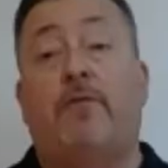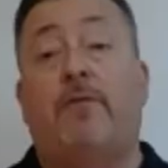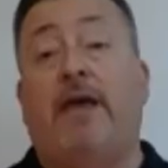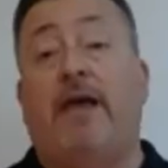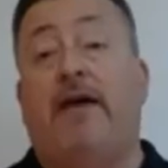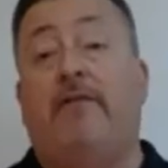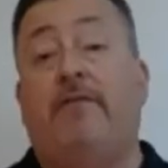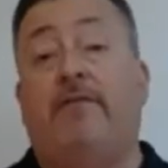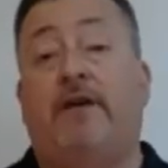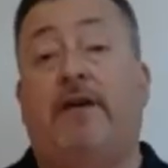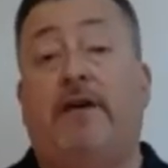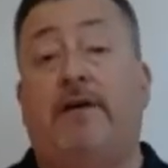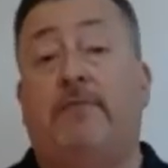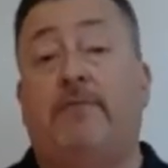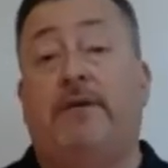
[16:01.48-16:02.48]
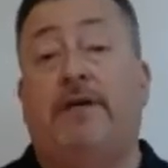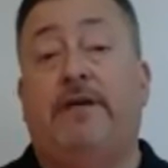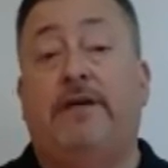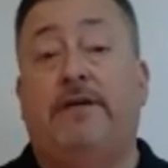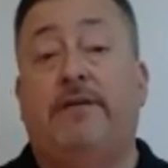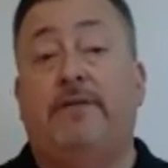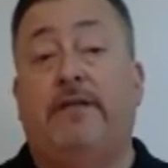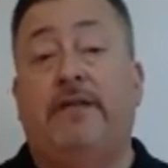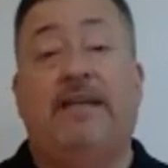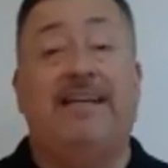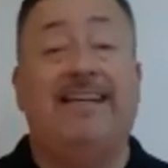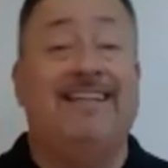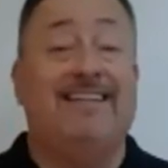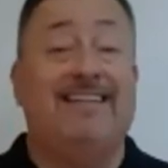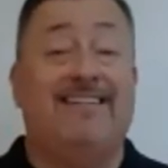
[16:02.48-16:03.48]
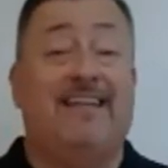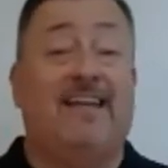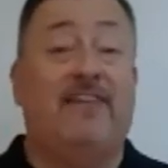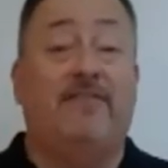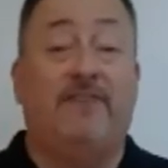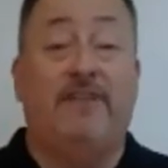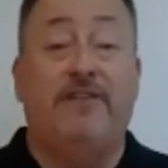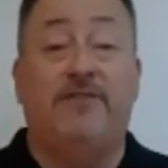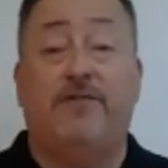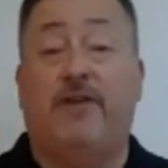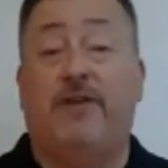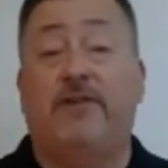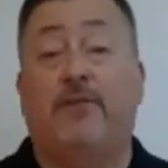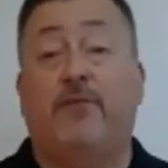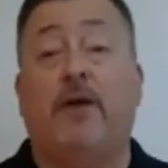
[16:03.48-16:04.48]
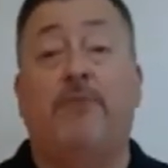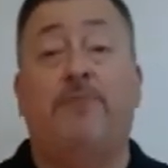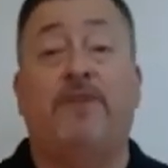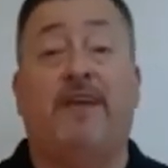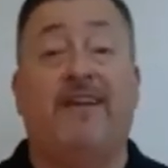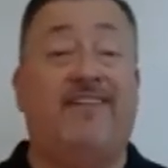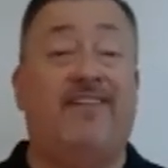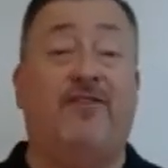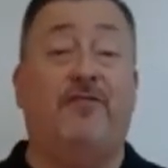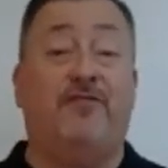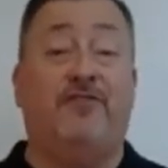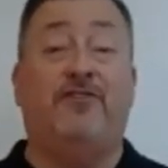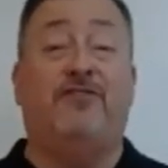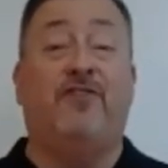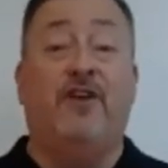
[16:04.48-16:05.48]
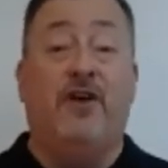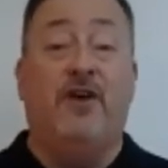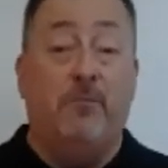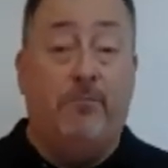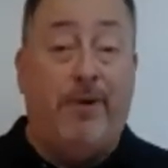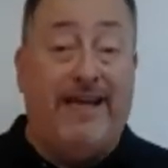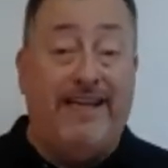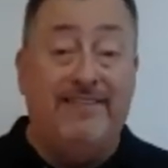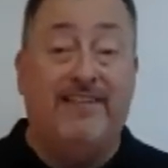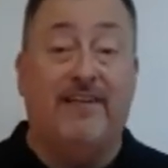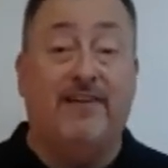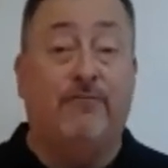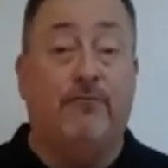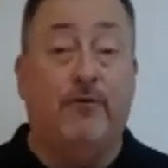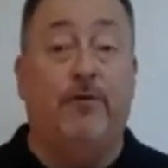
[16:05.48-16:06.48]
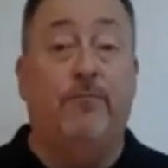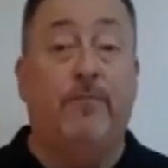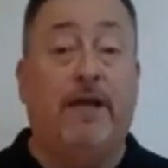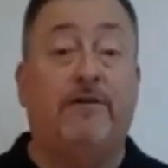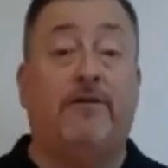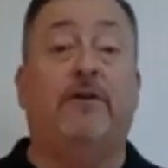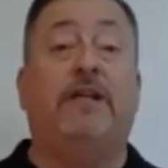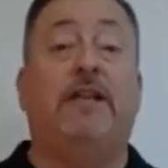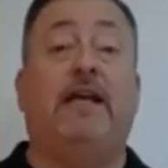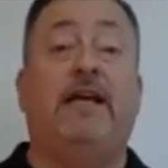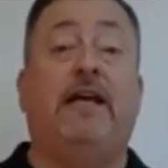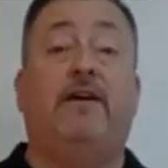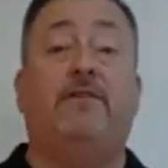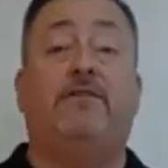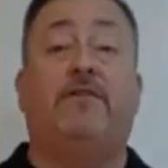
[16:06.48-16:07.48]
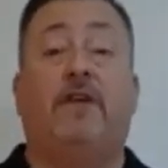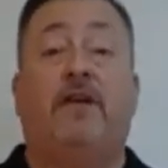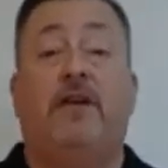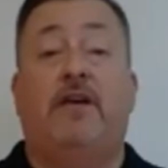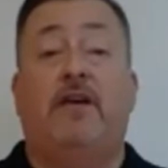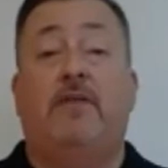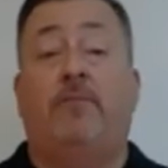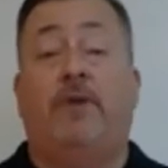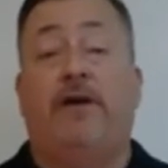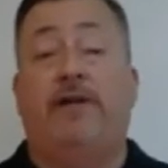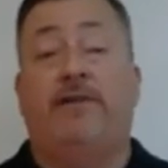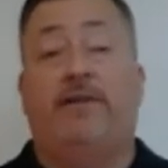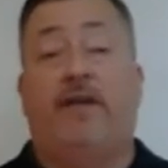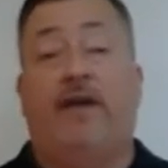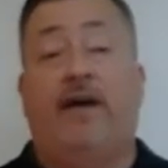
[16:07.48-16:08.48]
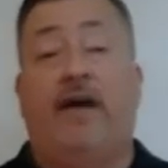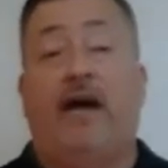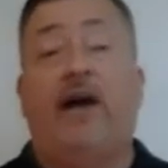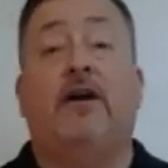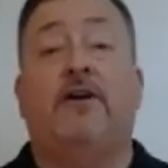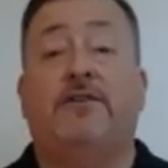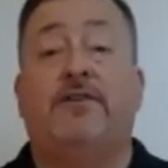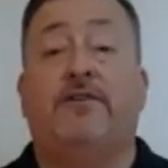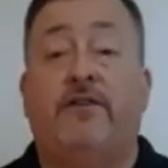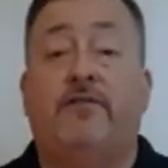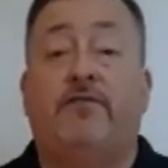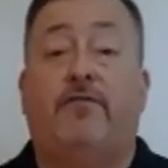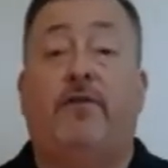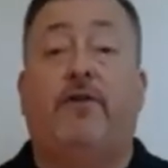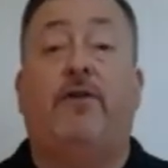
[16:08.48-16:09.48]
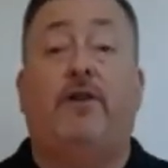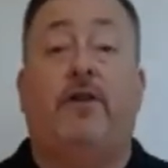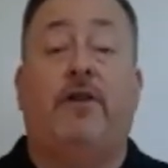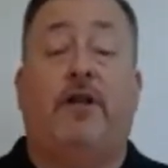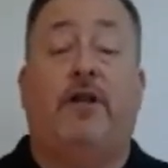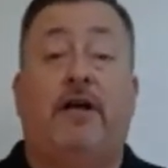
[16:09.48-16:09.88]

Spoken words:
have a lighting design feature on their website to do just basic rudimentary layouts. But ours is a full